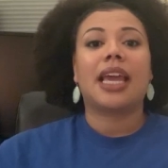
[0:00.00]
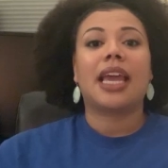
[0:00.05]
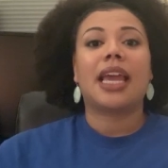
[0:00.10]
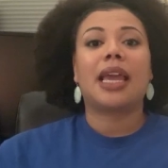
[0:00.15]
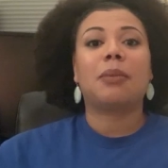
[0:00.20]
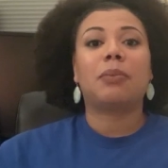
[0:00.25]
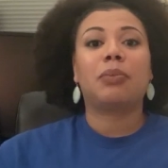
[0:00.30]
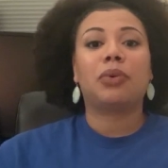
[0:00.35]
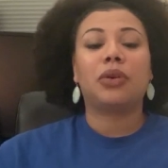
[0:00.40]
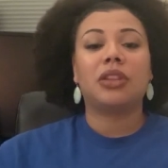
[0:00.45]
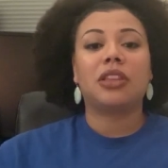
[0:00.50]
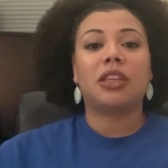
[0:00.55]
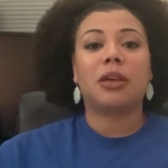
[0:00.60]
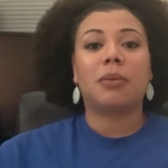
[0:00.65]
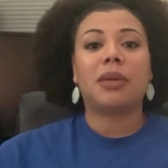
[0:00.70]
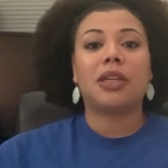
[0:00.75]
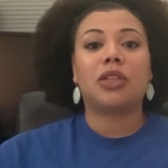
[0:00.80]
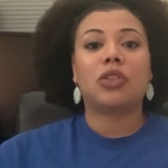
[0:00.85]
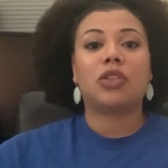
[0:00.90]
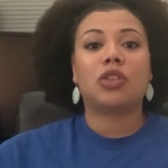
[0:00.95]
and put
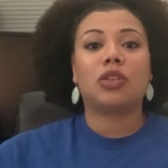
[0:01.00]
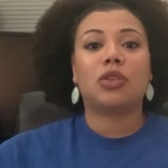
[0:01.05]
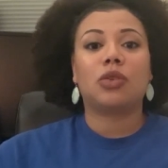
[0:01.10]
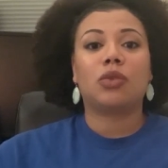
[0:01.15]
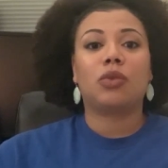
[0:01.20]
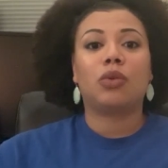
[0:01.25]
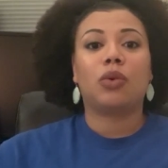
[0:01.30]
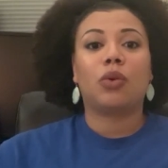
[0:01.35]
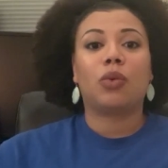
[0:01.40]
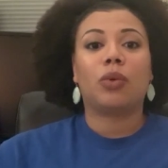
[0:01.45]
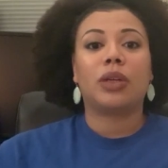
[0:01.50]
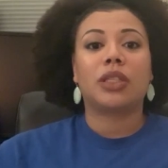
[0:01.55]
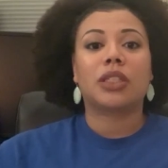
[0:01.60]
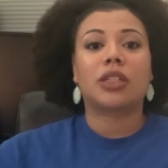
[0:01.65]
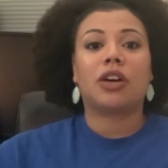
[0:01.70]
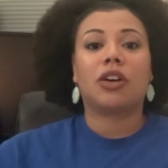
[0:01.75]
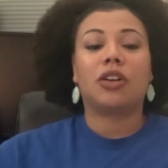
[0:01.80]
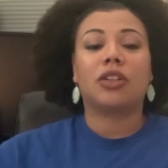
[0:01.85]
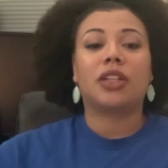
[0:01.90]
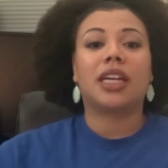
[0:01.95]
them into what's
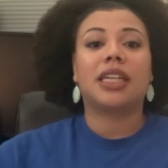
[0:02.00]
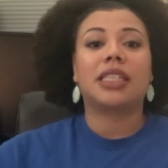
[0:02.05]
called